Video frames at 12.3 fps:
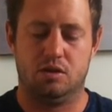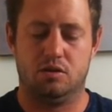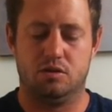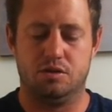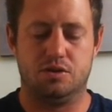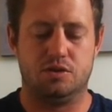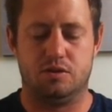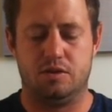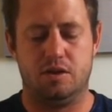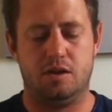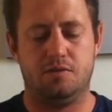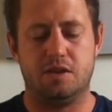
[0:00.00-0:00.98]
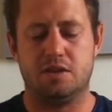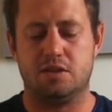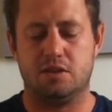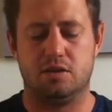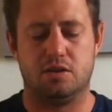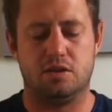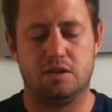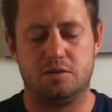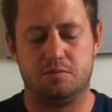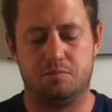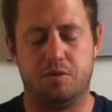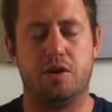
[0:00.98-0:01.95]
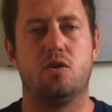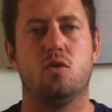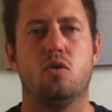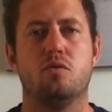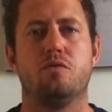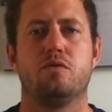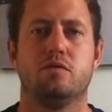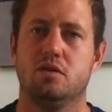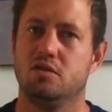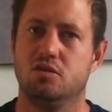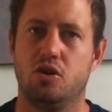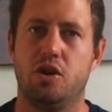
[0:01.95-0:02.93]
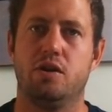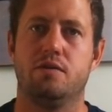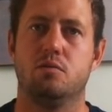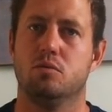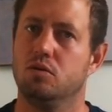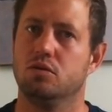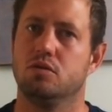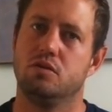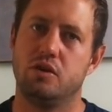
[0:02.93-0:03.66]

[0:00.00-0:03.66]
because if that sinker does break off, not the end of the world.